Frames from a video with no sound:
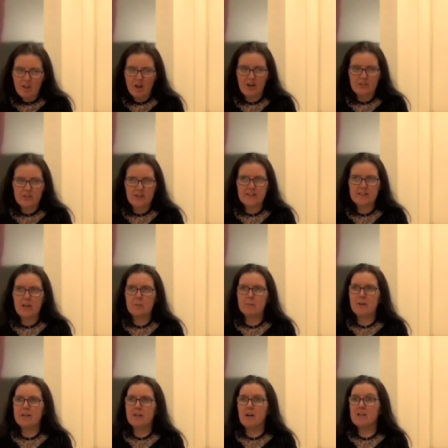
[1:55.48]
I think um,
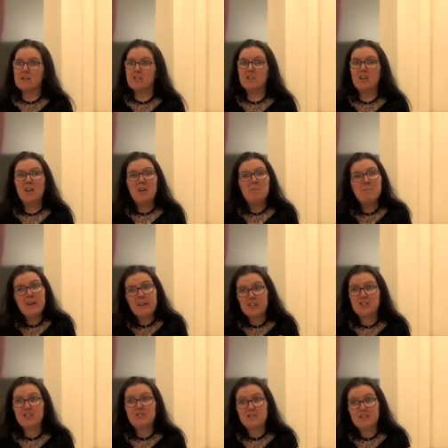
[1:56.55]
in Ireland, mainly
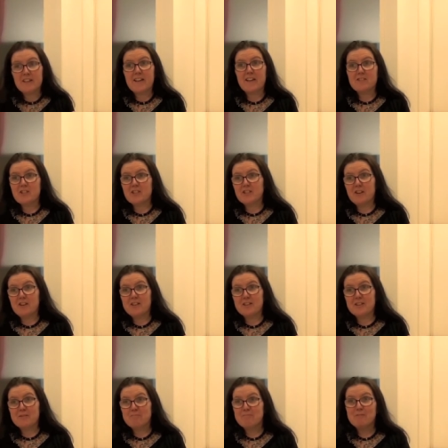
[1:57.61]
due to the Celtic
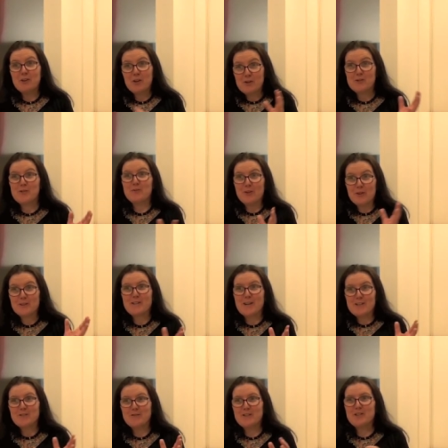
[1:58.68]
Tiger, you know, the false
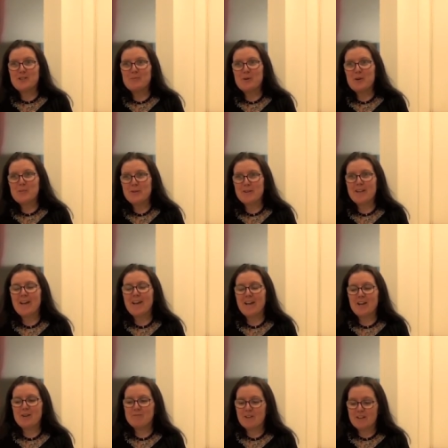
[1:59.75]
artificial bubble
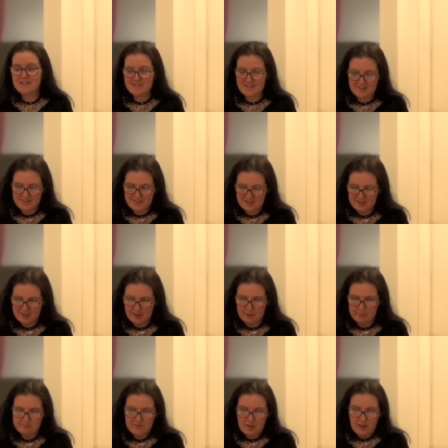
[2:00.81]
um, that existed there.